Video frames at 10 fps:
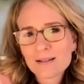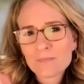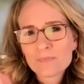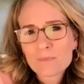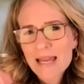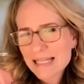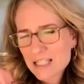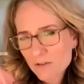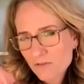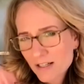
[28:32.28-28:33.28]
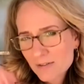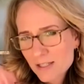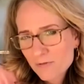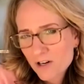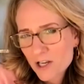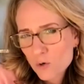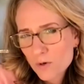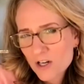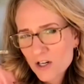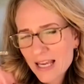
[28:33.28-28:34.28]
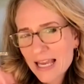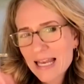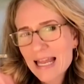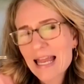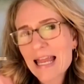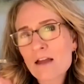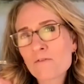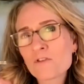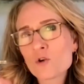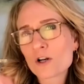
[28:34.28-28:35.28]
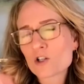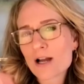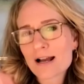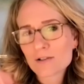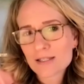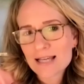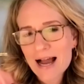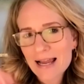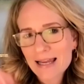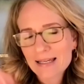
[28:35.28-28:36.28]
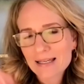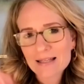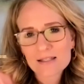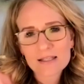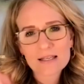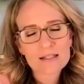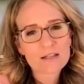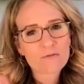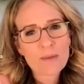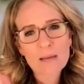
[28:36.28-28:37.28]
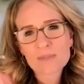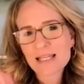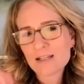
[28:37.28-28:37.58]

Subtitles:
make a difference for you or your kid if your child's diet consists of Pepsi,